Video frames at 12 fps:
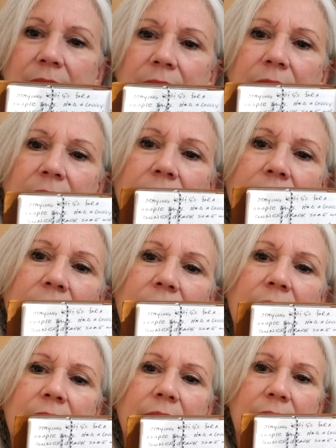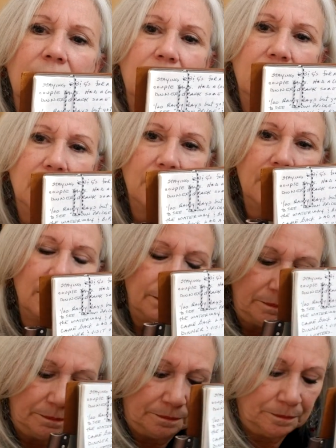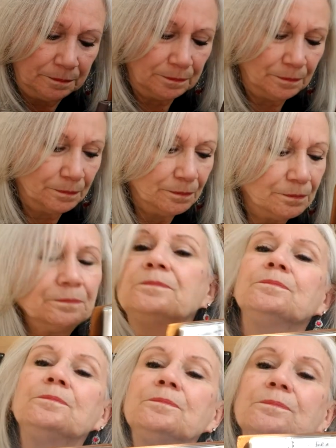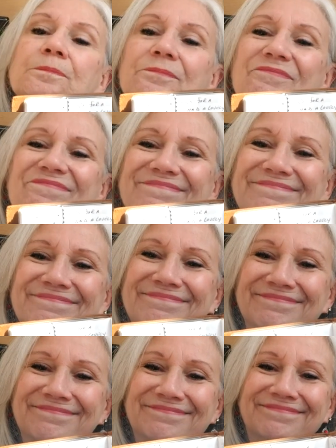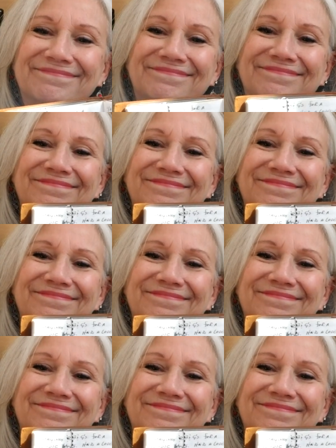[no speech]